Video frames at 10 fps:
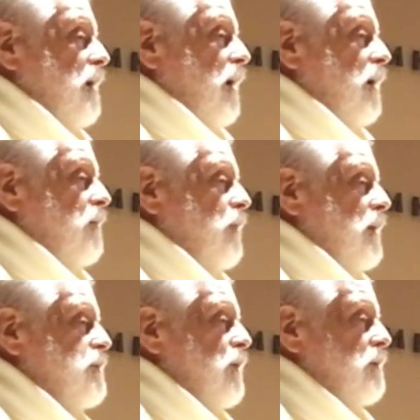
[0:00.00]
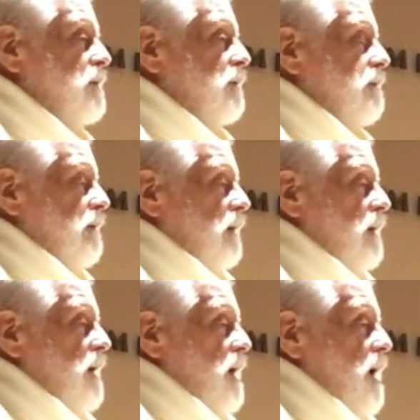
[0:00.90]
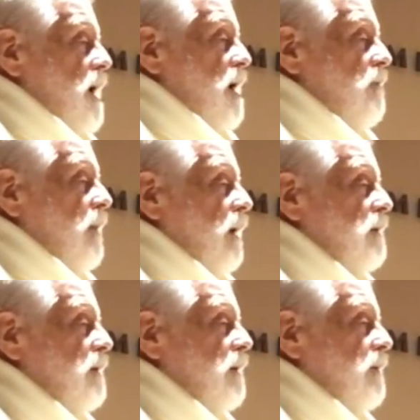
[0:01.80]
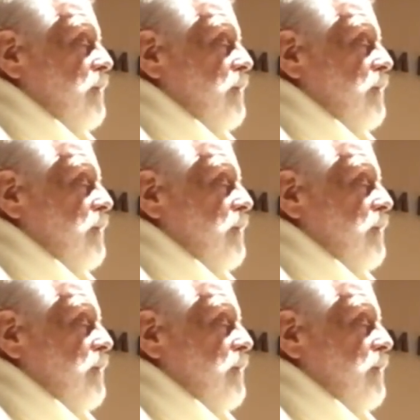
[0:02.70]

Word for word: uh, with Joseph. But